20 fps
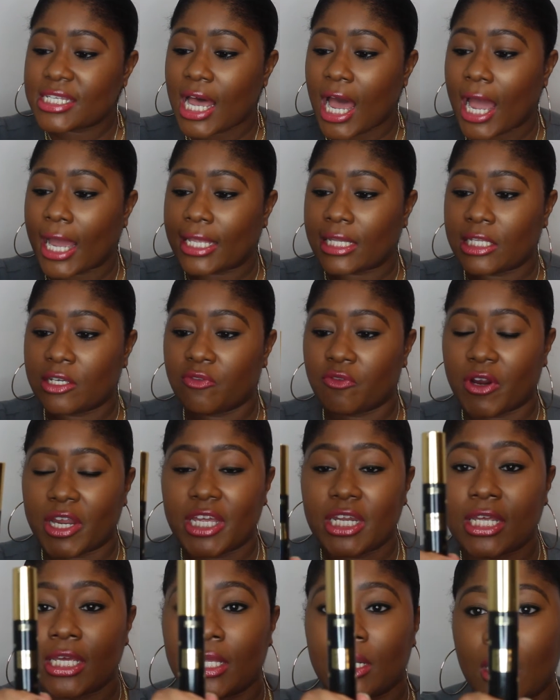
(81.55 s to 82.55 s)
highly
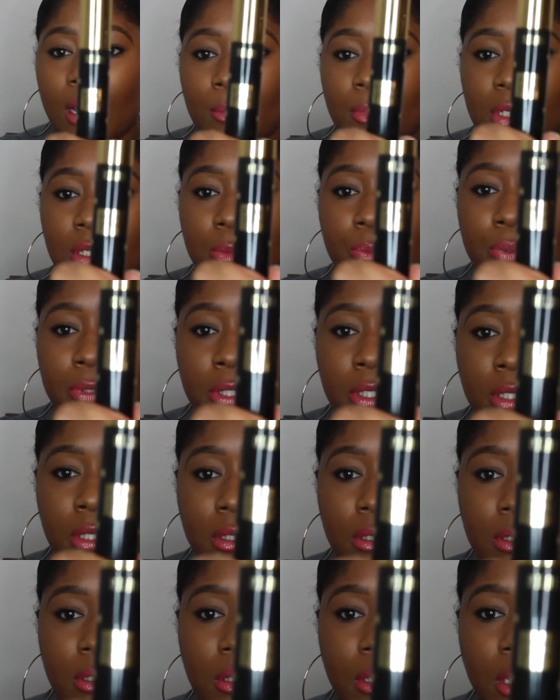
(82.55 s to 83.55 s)
rated i'm gonna put
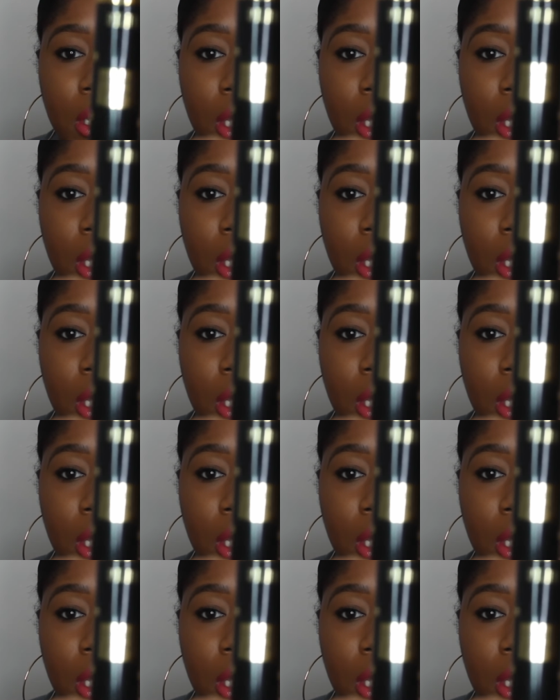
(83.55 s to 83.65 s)
it